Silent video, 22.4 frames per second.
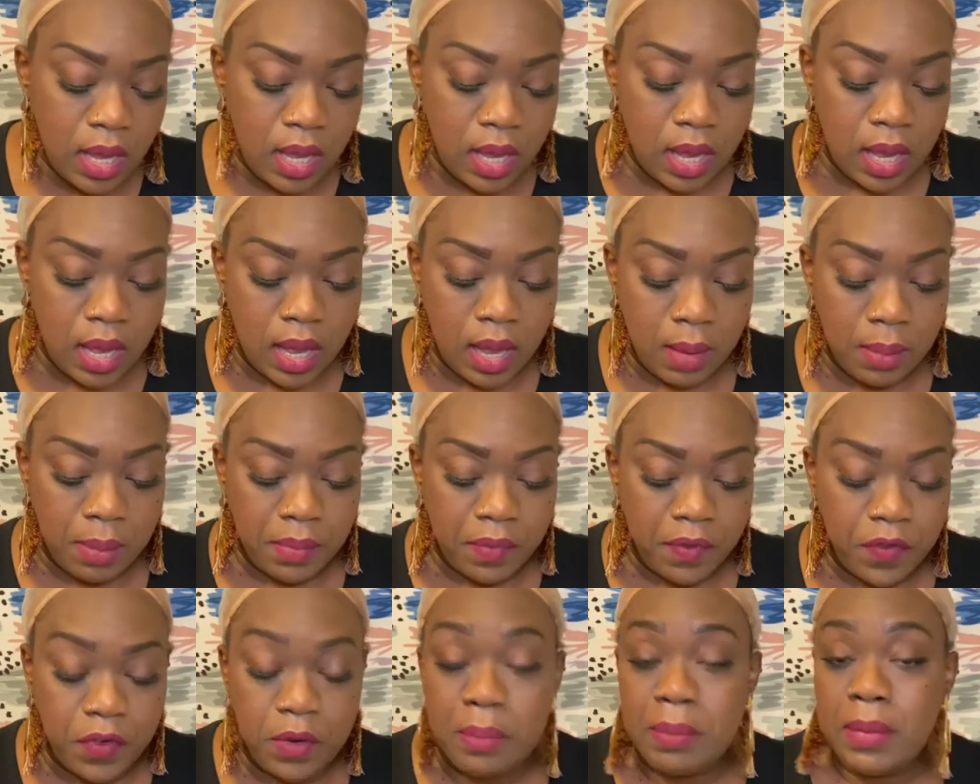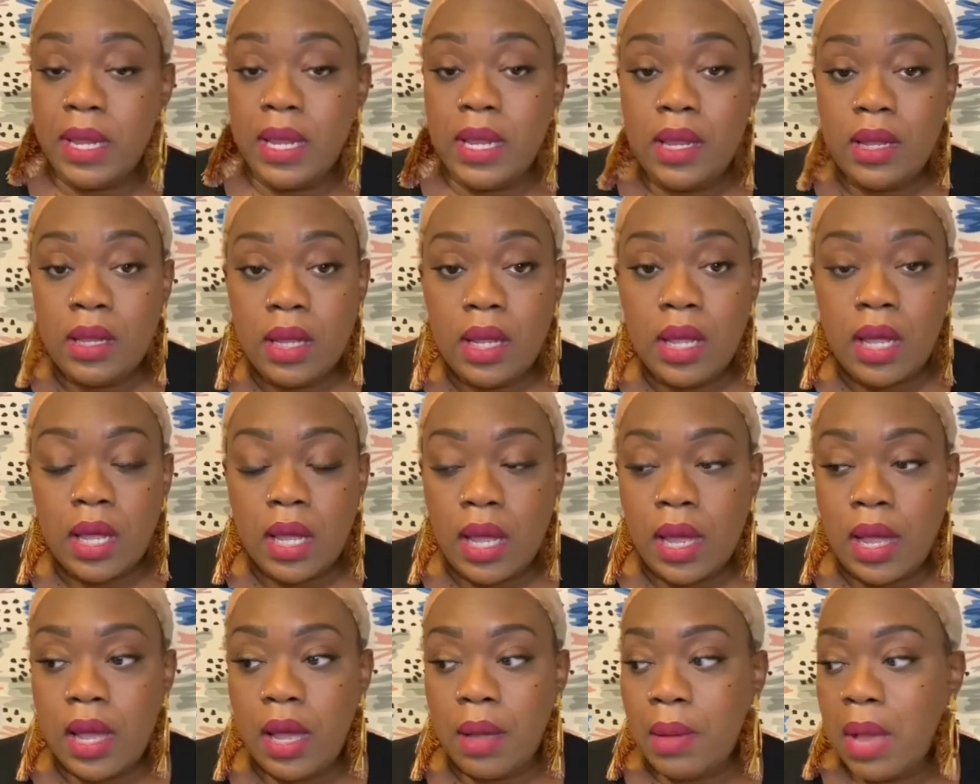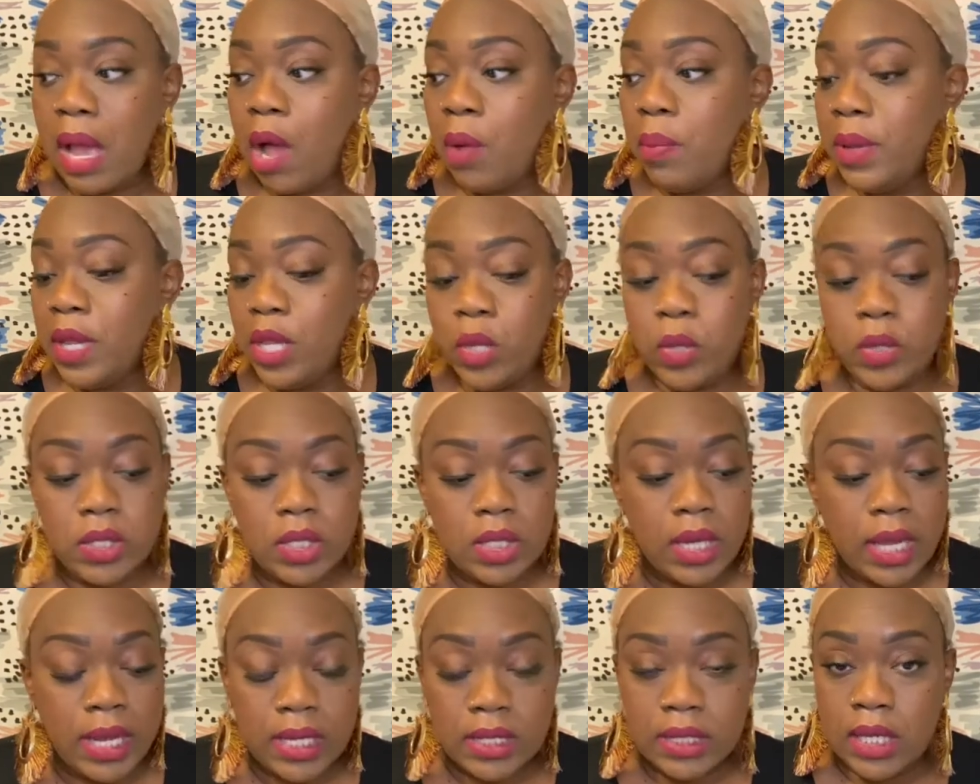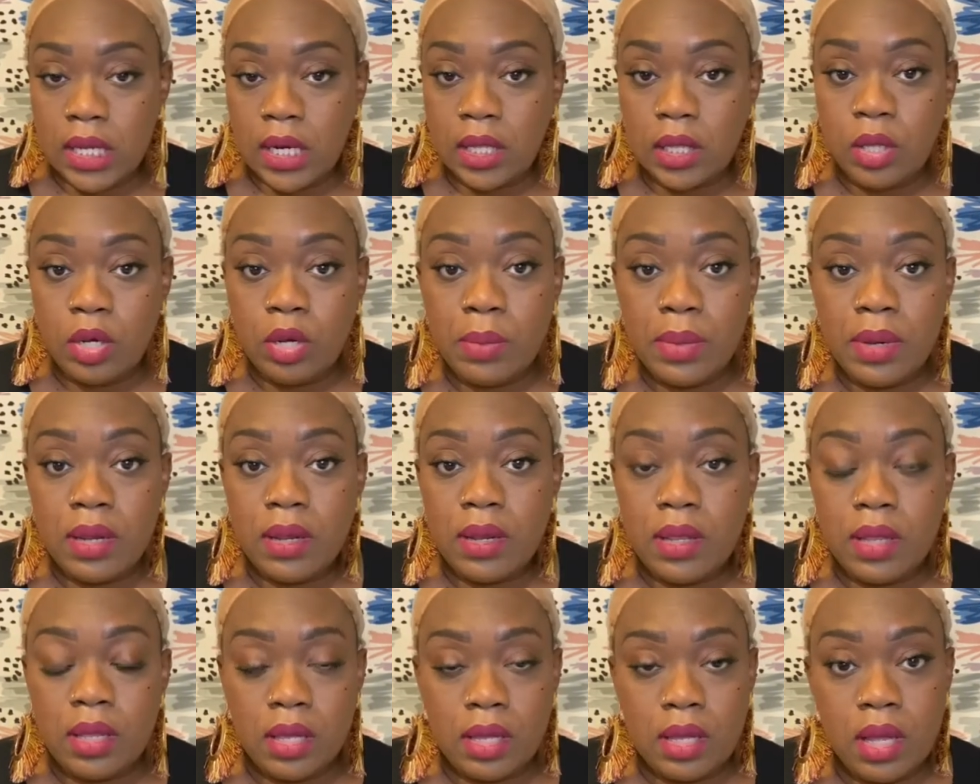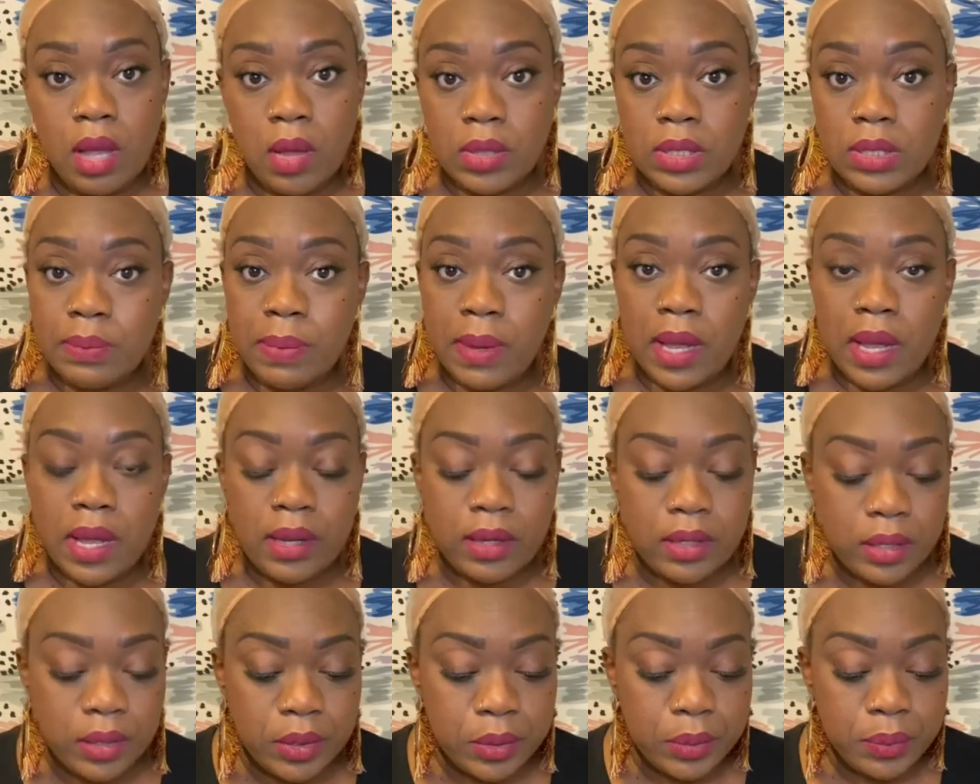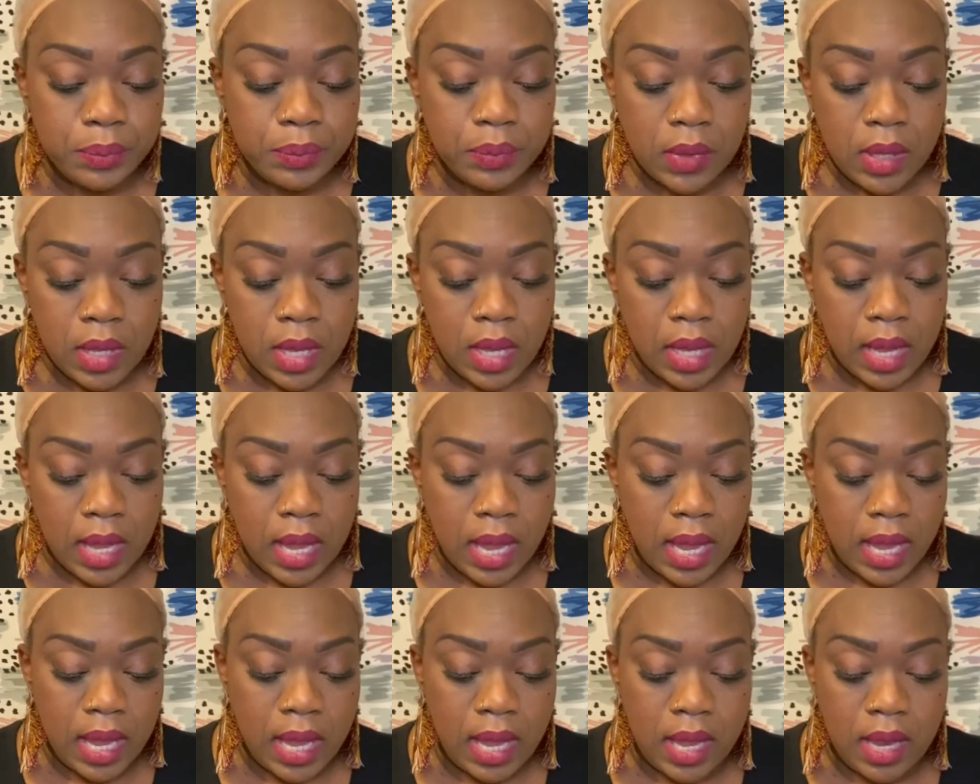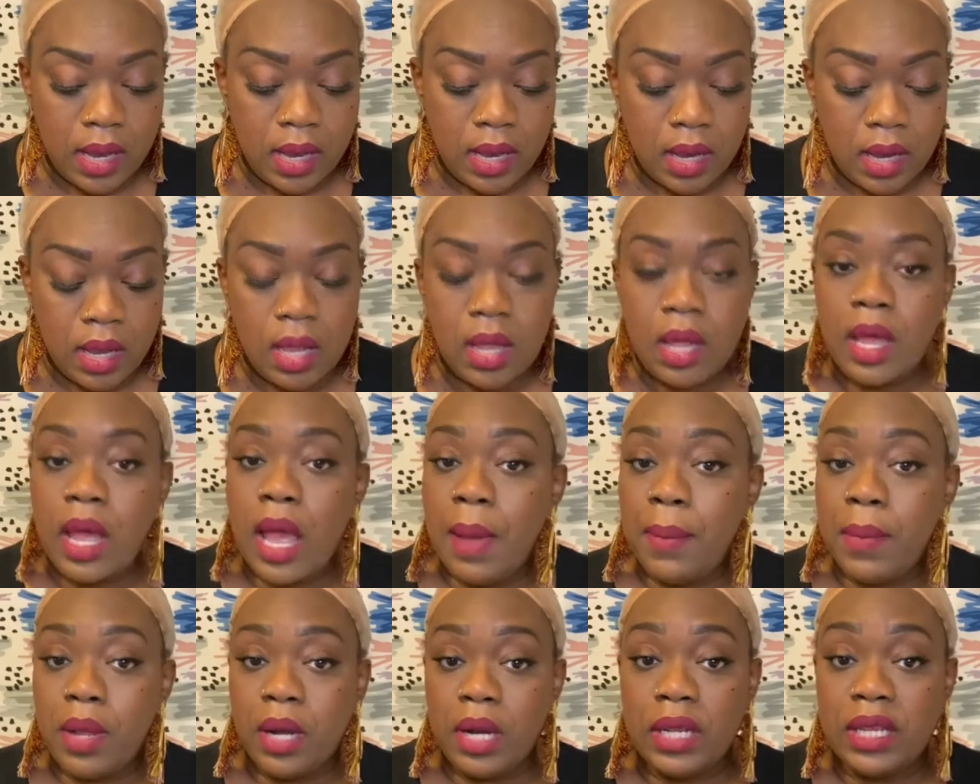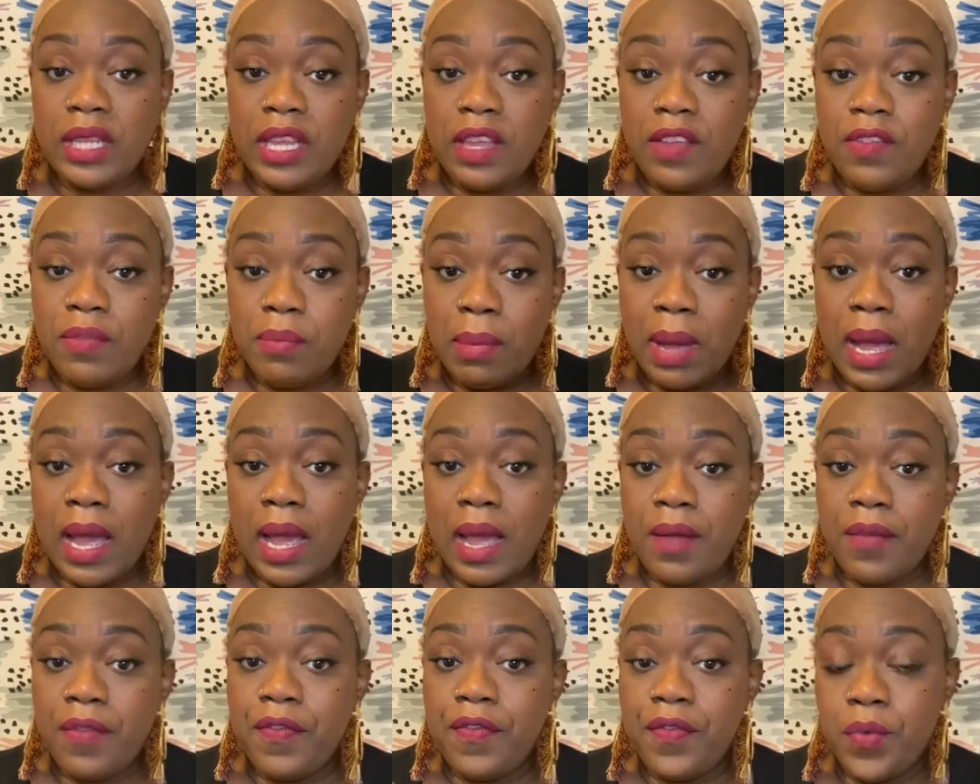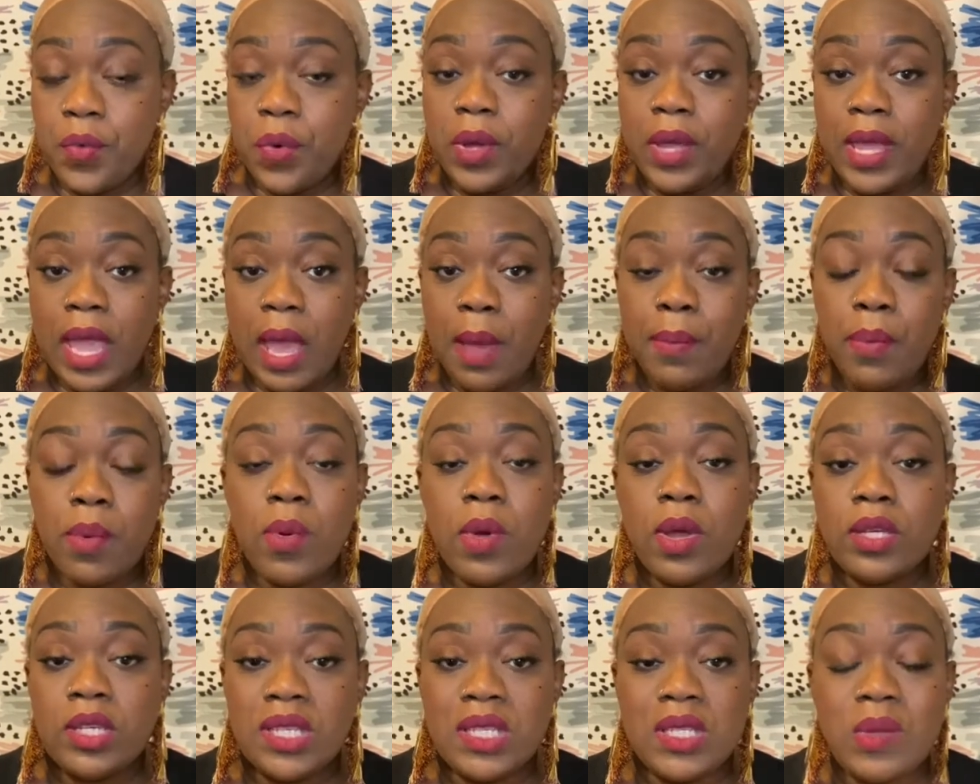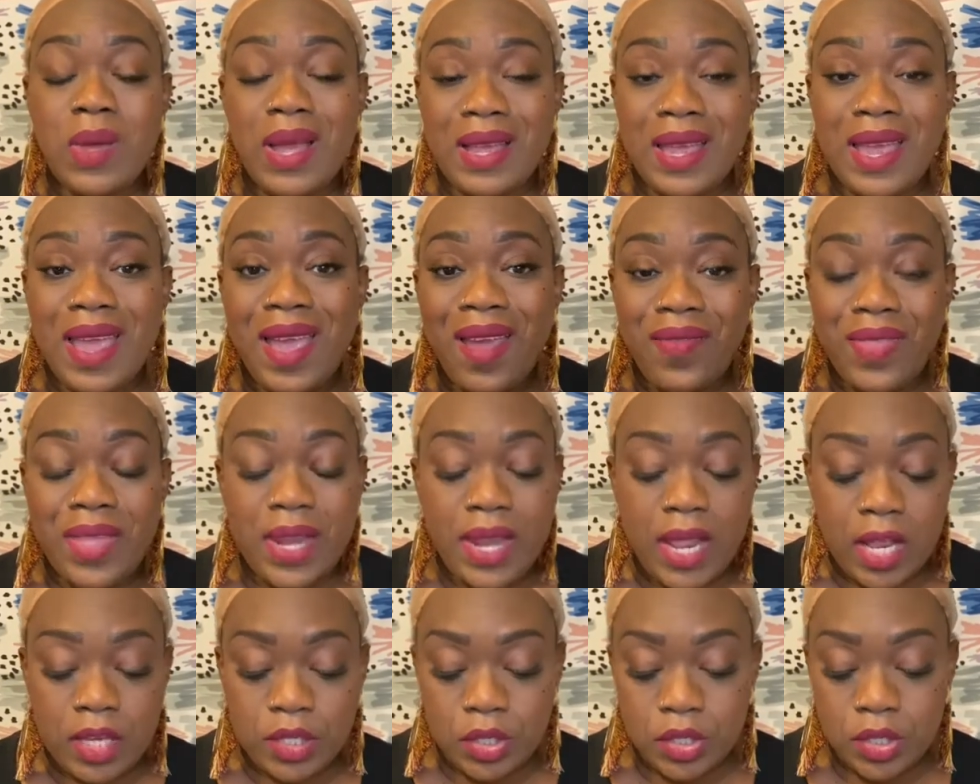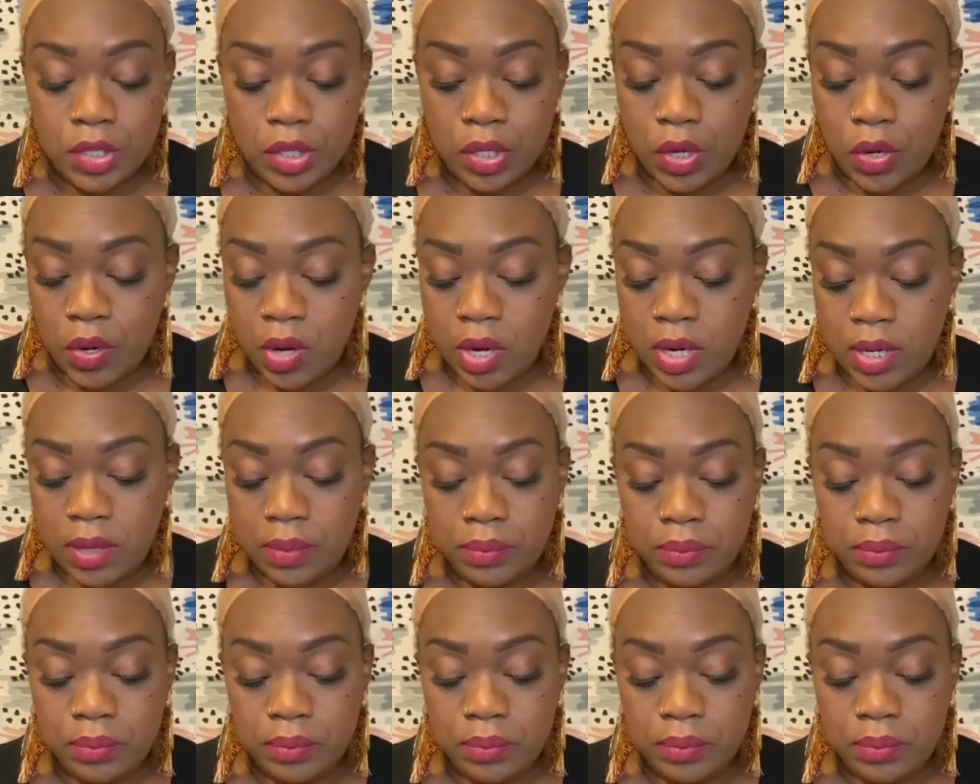For me, I'll be using, like I said, a little bit of the Ghost Bond glue, and I'm going to leave my full cap on just so I can have that extra security.